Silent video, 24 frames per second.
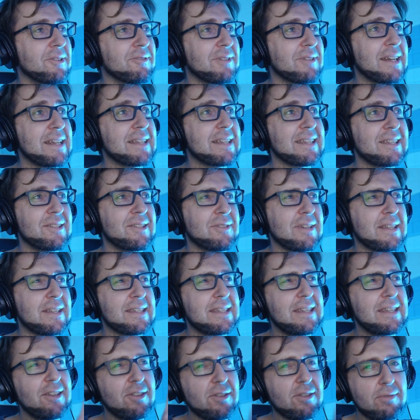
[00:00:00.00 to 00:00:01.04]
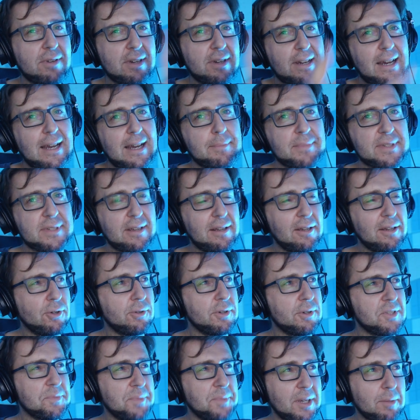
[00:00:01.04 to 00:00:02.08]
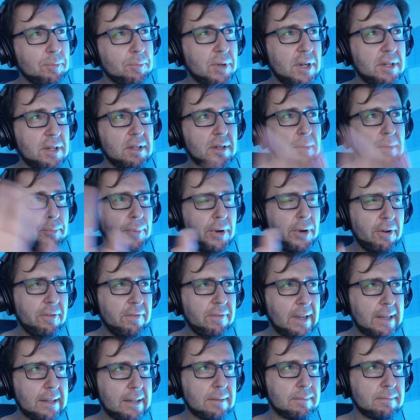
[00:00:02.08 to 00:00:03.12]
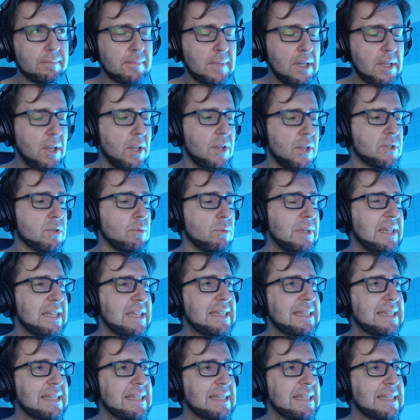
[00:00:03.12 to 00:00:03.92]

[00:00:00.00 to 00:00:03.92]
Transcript: run this and you can see three times hello is being printed perfect. So we can